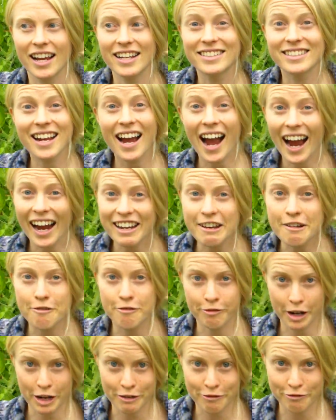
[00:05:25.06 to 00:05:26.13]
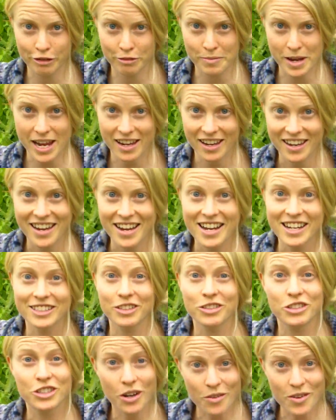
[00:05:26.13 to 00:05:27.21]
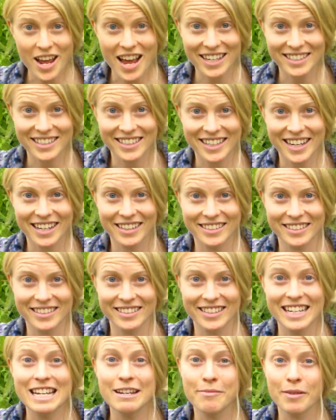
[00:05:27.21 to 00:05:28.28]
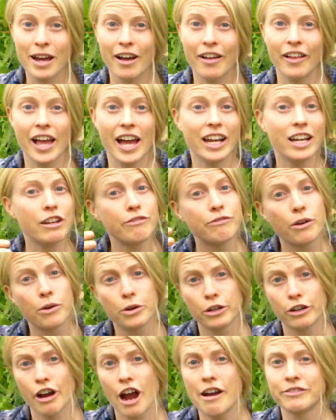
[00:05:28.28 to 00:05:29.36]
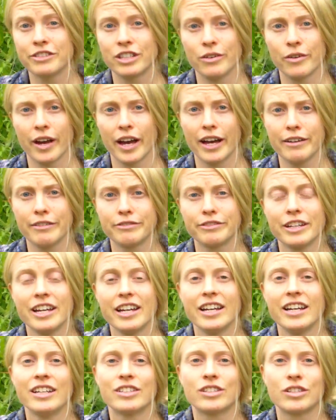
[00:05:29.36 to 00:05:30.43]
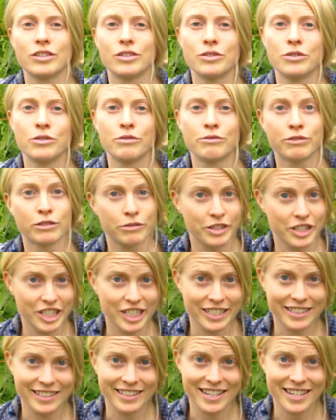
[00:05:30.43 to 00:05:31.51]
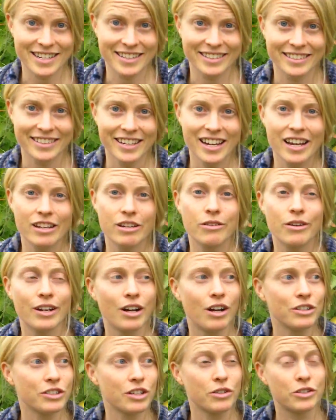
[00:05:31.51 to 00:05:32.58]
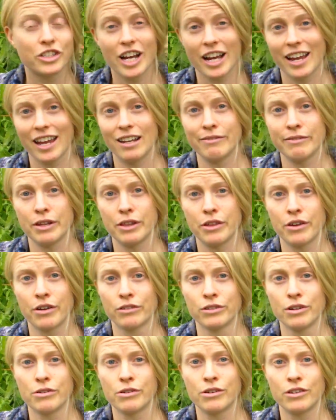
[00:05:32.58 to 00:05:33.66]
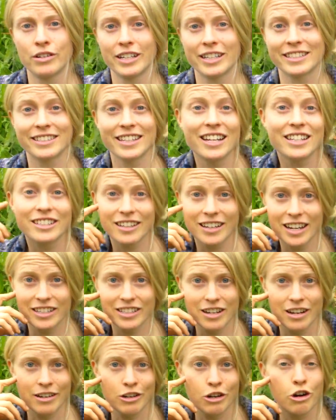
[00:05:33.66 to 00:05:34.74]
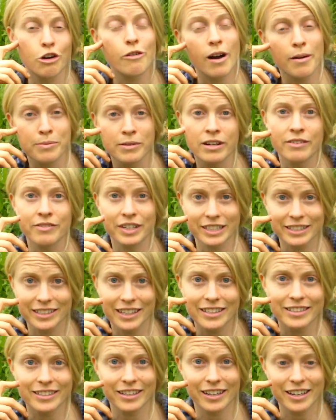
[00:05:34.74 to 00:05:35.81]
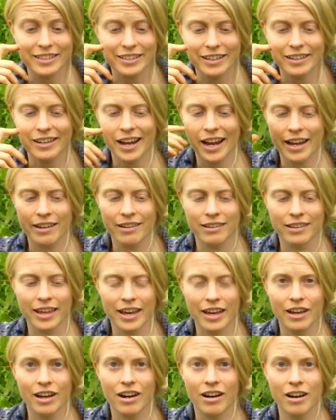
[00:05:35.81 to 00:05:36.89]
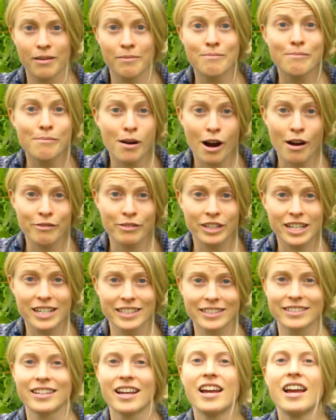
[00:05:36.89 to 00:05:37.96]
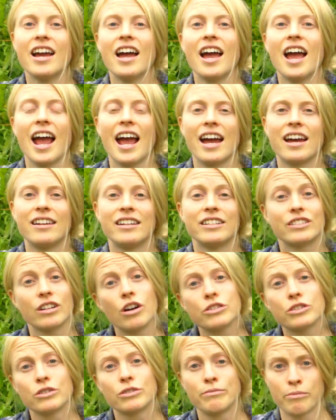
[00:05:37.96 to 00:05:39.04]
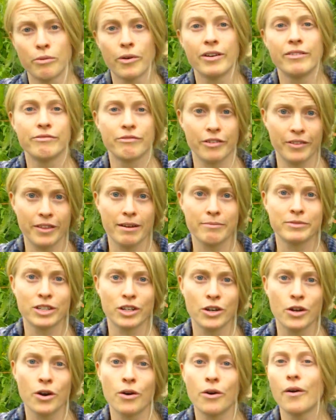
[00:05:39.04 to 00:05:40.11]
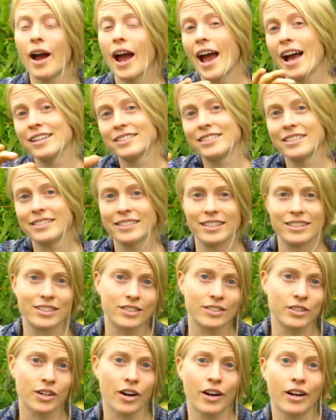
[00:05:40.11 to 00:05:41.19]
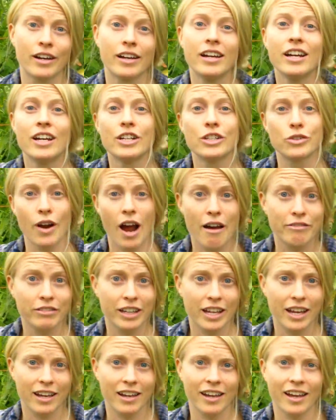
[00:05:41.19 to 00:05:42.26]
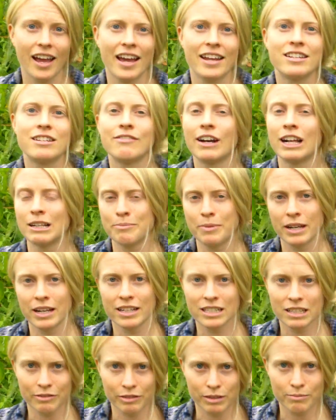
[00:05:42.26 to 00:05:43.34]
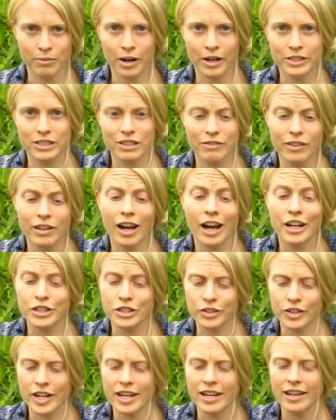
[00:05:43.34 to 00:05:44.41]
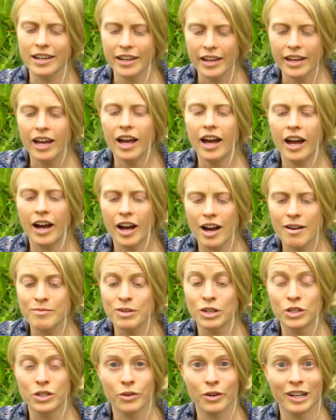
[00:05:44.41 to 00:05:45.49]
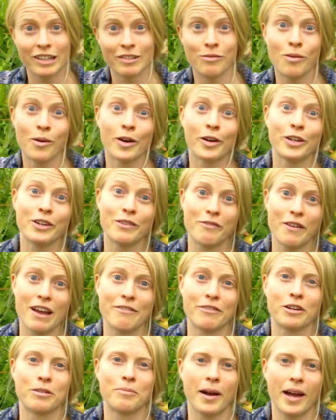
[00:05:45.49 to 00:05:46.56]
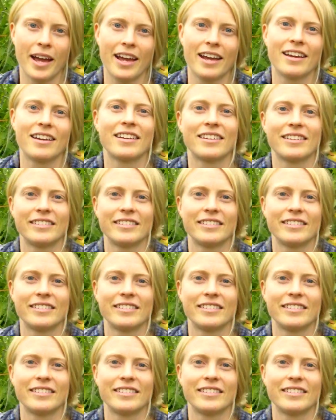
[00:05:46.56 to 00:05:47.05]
is kind of fun for me. So don't hesitate to email any photographs you have to Fruition Seeds. You can also check in with your local extension agent, your cooperative extension agent, and they are marvelous. And it's also important for them to know as diseases are traveling and developing in different parts of the country, um, you're doing the world a favor by